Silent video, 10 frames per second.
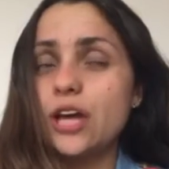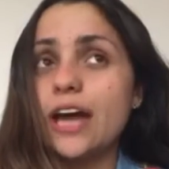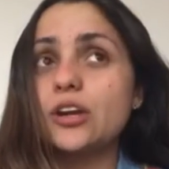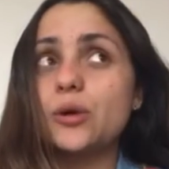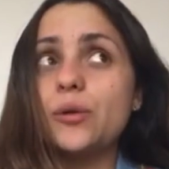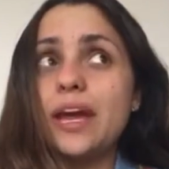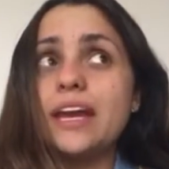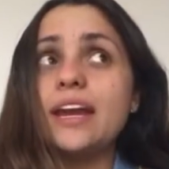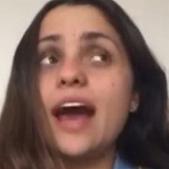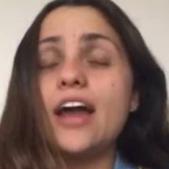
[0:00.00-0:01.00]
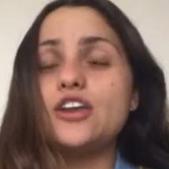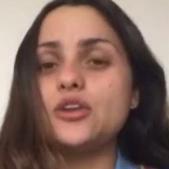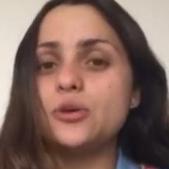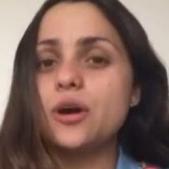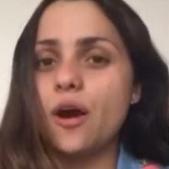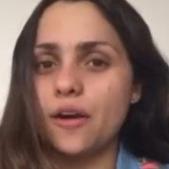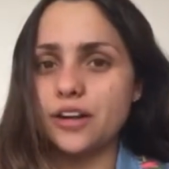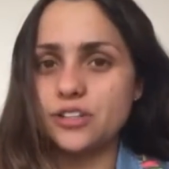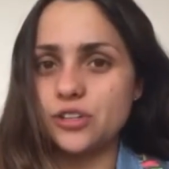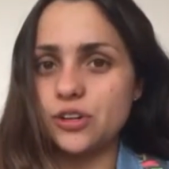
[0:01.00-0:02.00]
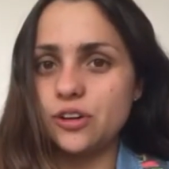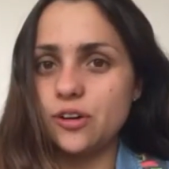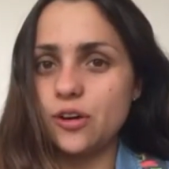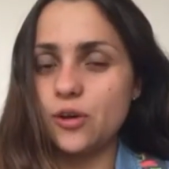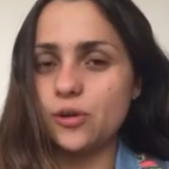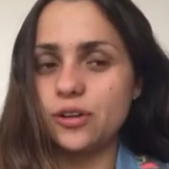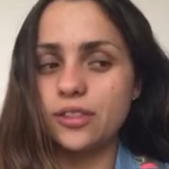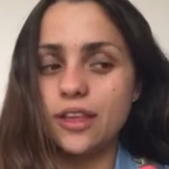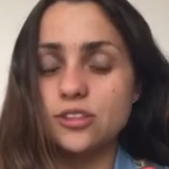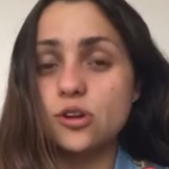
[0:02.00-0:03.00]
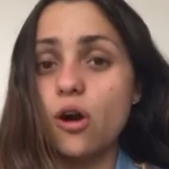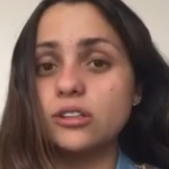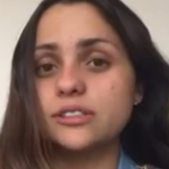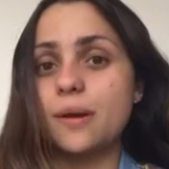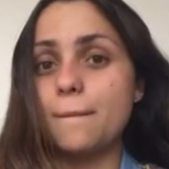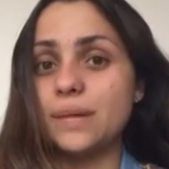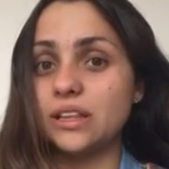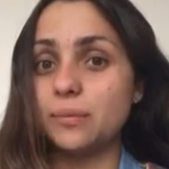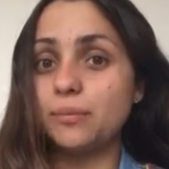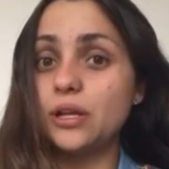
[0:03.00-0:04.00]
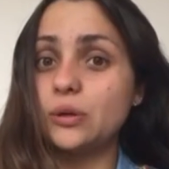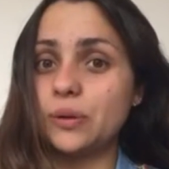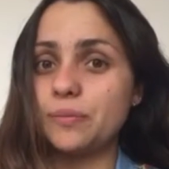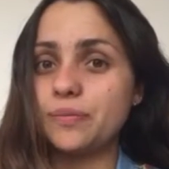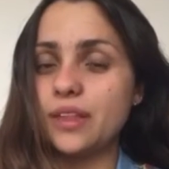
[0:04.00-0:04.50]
and created a new character that's called Billy Pilgrim.